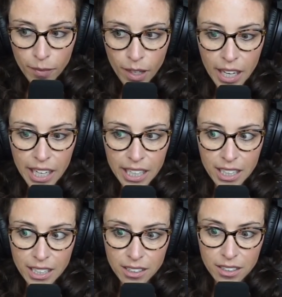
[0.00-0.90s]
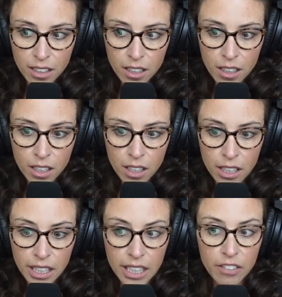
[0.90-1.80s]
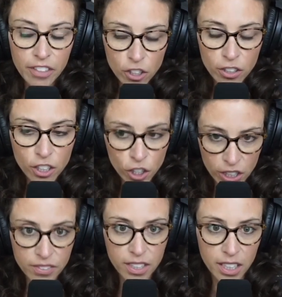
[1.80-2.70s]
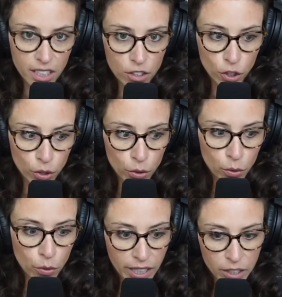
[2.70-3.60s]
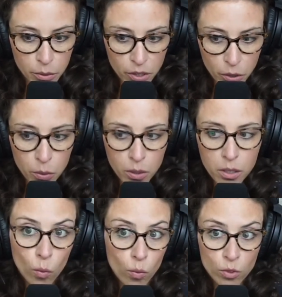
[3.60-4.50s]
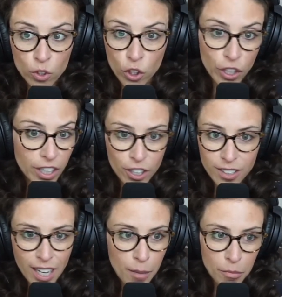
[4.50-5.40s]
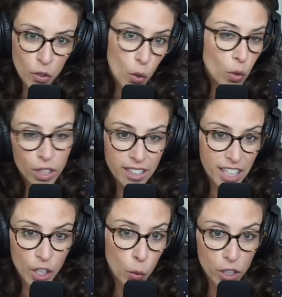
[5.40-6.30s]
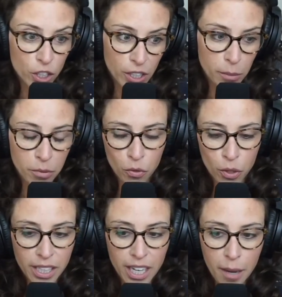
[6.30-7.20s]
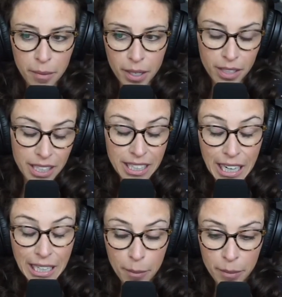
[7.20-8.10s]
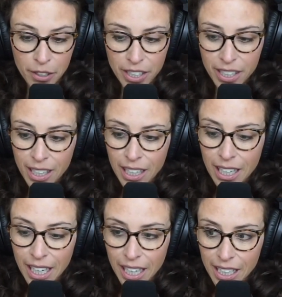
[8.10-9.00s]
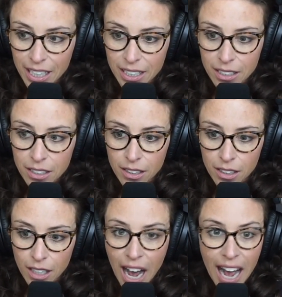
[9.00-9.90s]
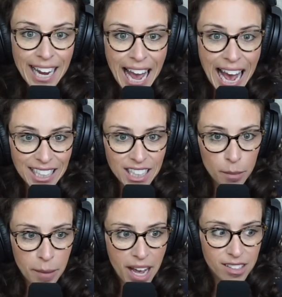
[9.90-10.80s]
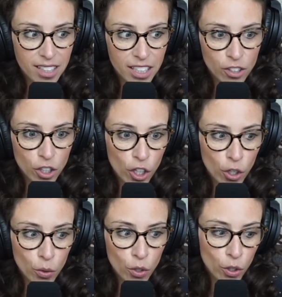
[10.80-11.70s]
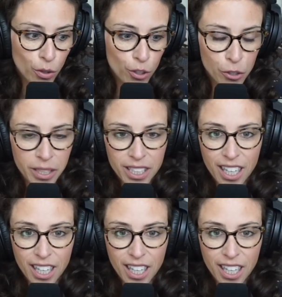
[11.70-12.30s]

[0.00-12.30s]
And he eventually shifted into graduate school during our time of, let's say, courtship before he and I got married. And I had the capacity to go to the grocery and